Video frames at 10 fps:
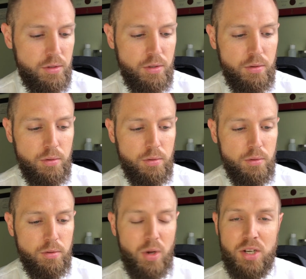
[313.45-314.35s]

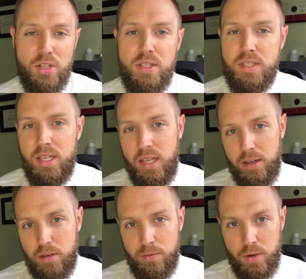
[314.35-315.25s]
to to actually see
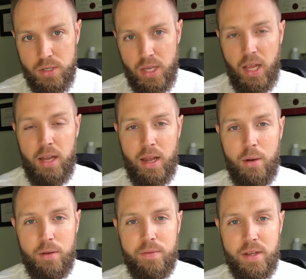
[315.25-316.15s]
it firsthand,
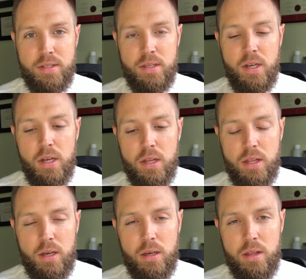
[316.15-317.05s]
how it affects
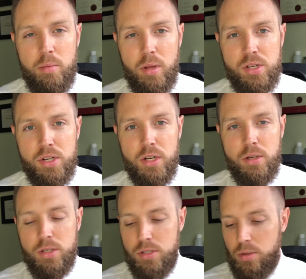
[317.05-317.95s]
the, the blood
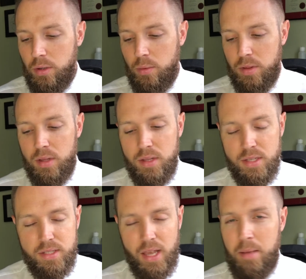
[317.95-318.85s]
sugar, just doing with
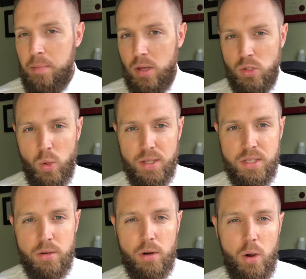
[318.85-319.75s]
the same meal
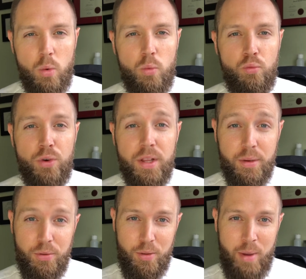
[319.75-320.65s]
twice in a row,
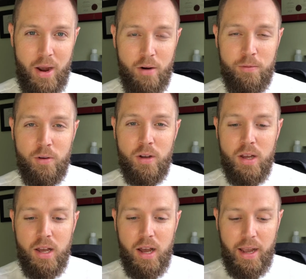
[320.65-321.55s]
really, really powerful.
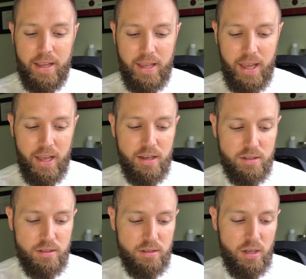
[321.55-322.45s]
I
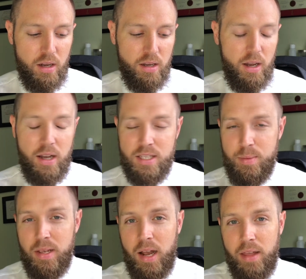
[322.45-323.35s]
can't talk
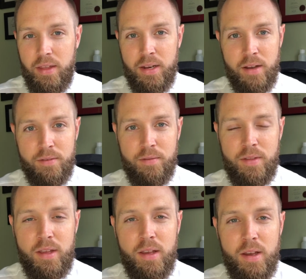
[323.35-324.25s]
speak highly enough of
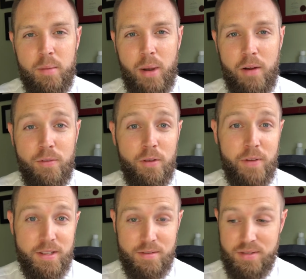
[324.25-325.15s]
the powerful
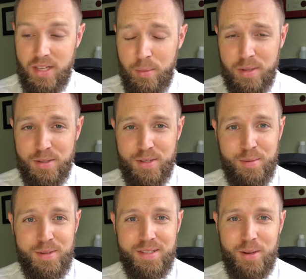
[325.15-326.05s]
effects of cinnamon. So
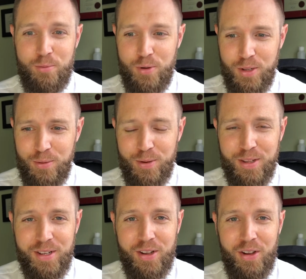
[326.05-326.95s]
cinnamon's like really,
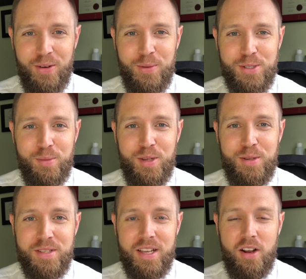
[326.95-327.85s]
really good. We should be
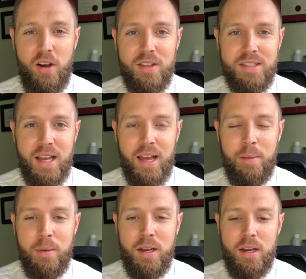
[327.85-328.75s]
using it all the
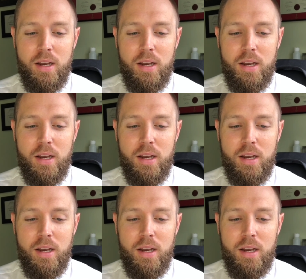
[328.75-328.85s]
time.